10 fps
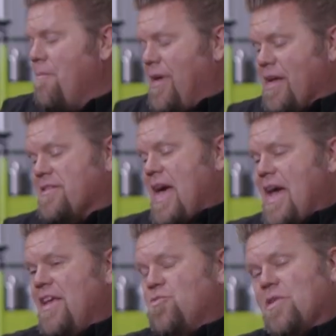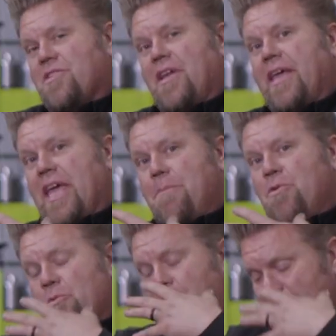because that is what's going to
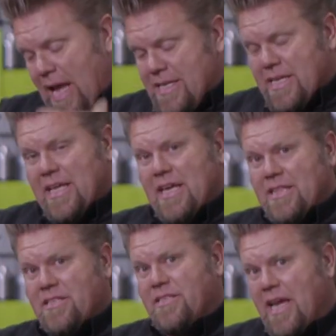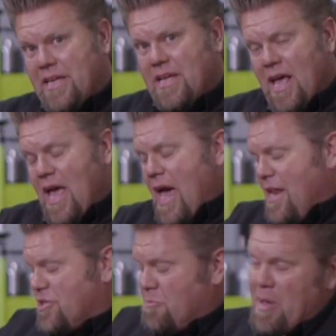keep you planted in the seat
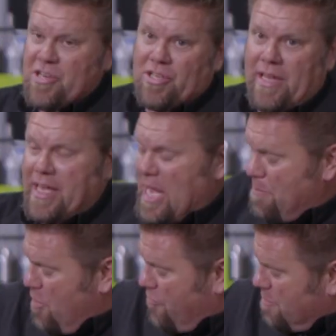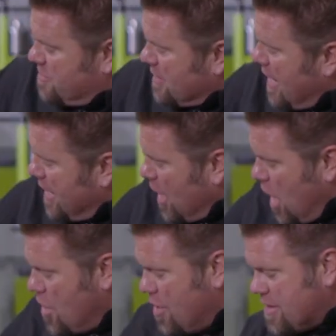and especially keep you from sliding
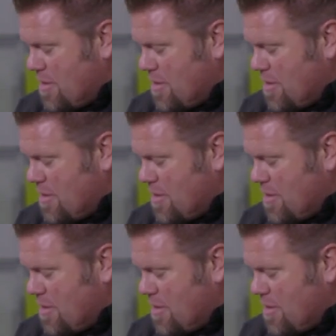underneath